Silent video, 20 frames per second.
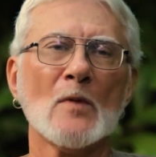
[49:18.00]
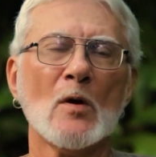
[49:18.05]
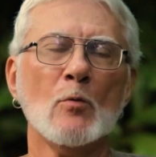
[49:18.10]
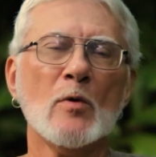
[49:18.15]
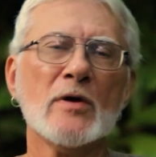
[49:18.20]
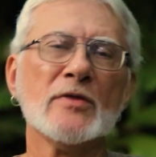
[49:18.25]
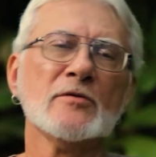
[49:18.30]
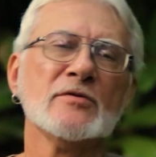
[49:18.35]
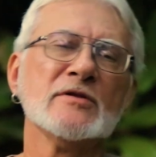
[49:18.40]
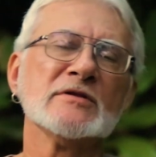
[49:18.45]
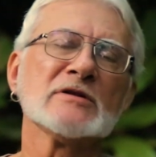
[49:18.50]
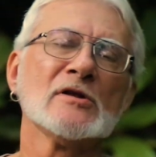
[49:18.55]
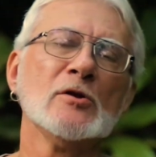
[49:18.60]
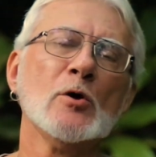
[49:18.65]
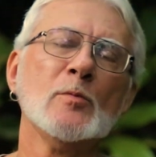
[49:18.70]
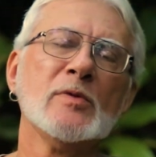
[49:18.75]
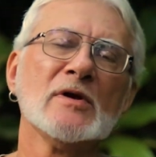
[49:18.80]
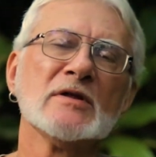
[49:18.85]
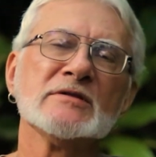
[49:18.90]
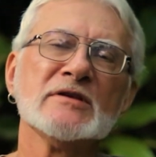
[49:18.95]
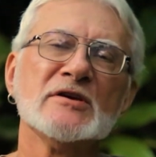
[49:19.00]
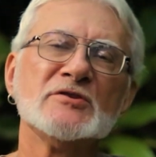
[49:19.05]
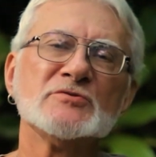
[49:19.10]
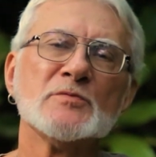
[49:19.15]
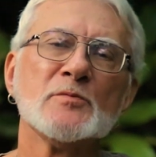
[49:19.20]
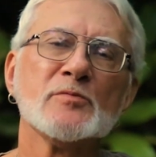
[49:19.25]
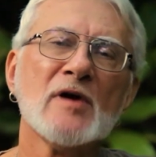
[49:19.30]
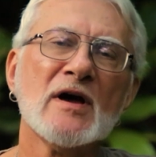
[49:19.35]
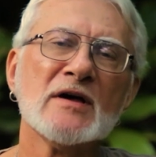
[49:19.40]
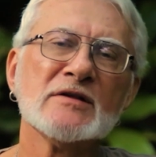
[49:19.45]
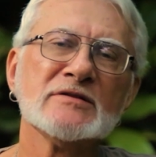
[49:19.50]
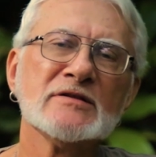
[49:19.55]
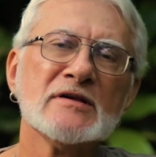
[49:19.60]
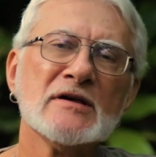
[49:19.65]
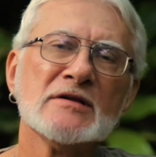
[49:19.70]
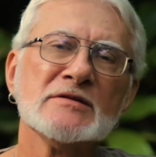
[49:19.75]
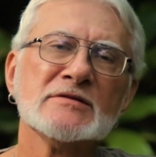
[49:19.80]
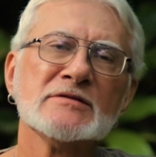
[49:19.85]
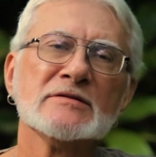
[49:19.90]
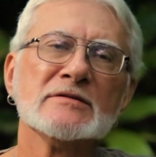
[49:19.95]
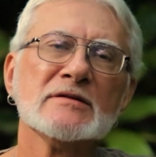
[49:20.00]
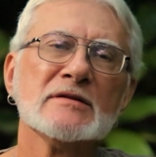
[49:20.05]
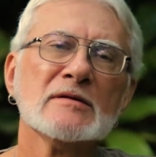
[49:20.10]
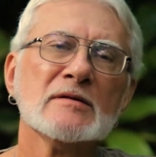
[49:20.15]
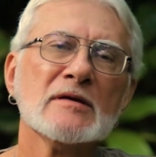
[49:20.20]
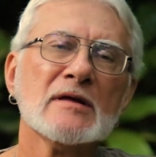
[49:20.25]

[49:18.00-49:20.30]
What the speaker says: whether this globalization process